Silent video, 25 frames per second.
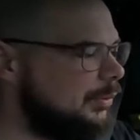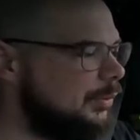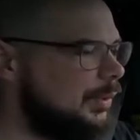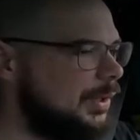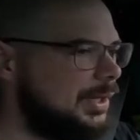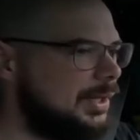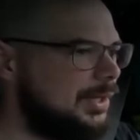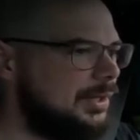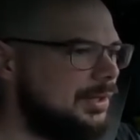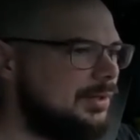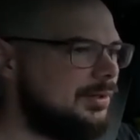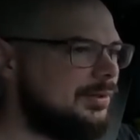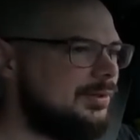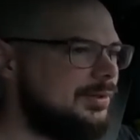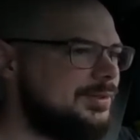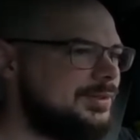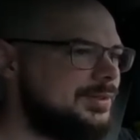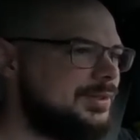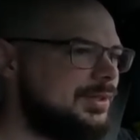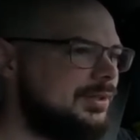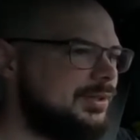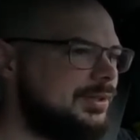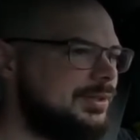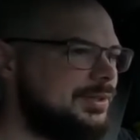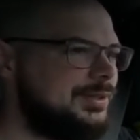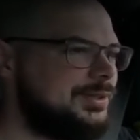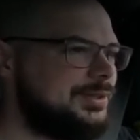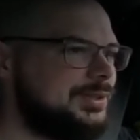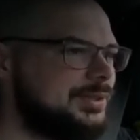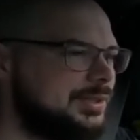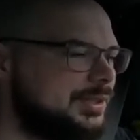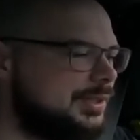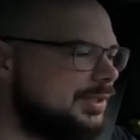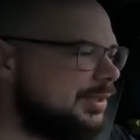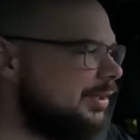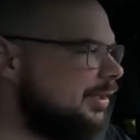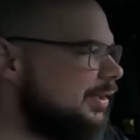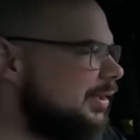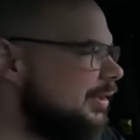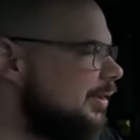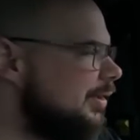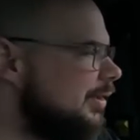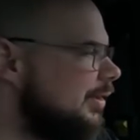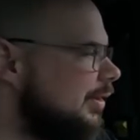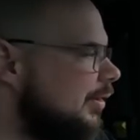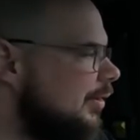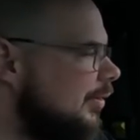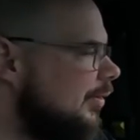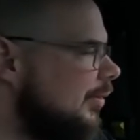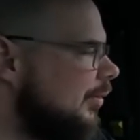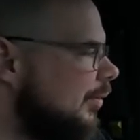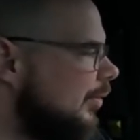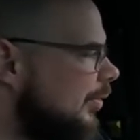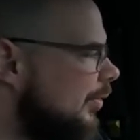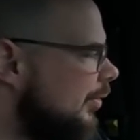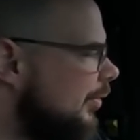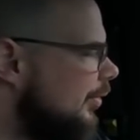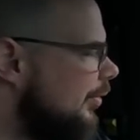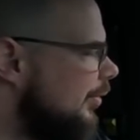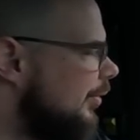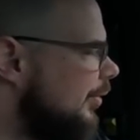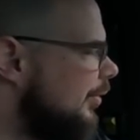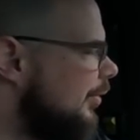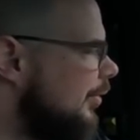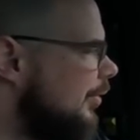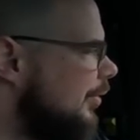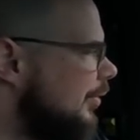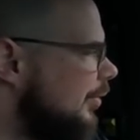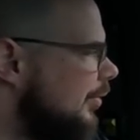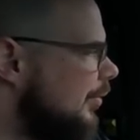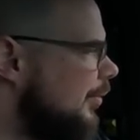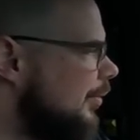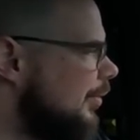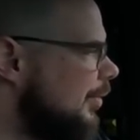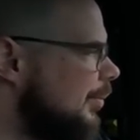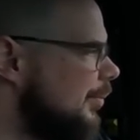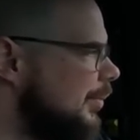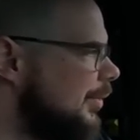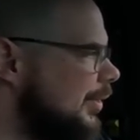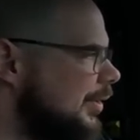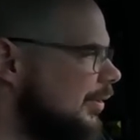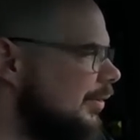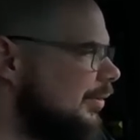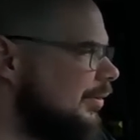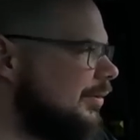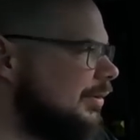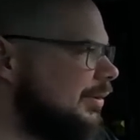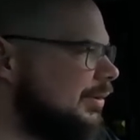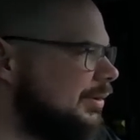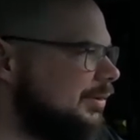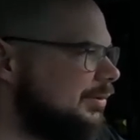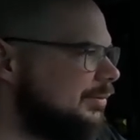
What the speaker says: wow, this car just cut through the middle.